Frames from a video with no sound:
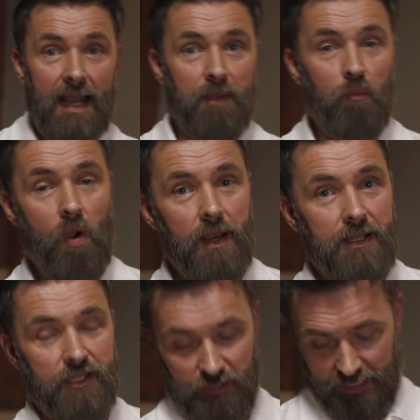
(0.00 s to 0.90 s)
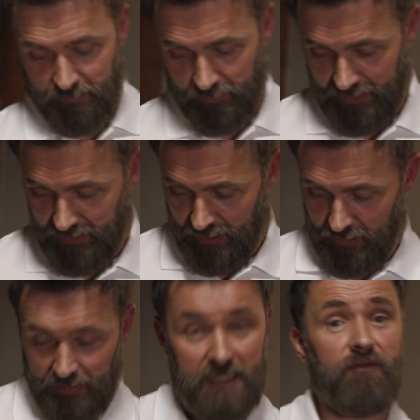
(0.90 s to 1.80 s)
And then one other stretch we want to
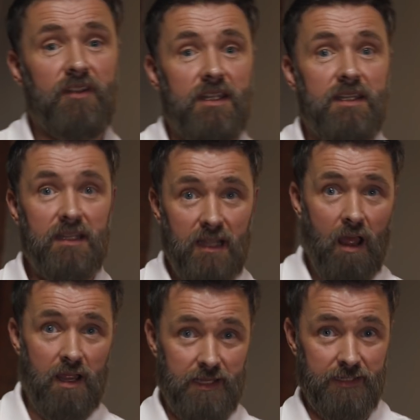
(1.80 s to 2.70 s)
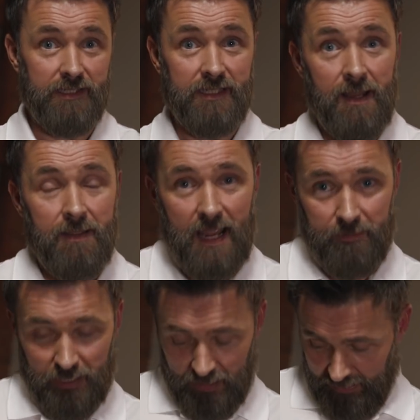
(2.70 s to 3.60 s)
do is for the thighs.
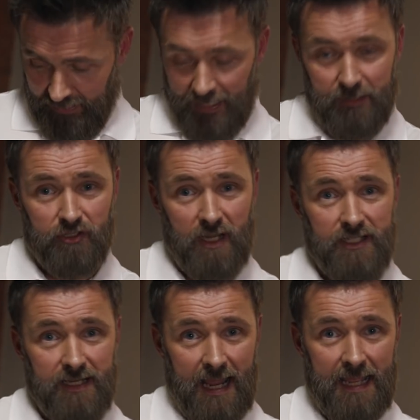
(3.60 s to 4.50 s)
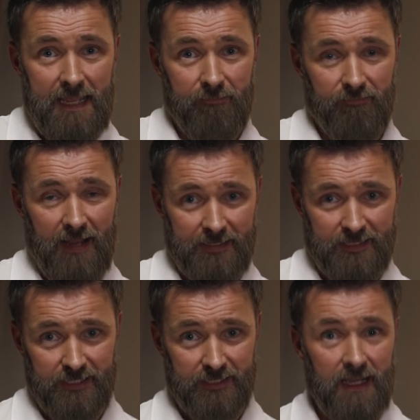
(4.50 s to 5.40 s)
And we're looking at stretching our hip
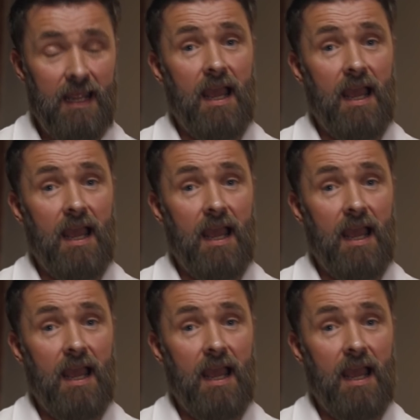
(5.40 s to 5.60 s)
flexors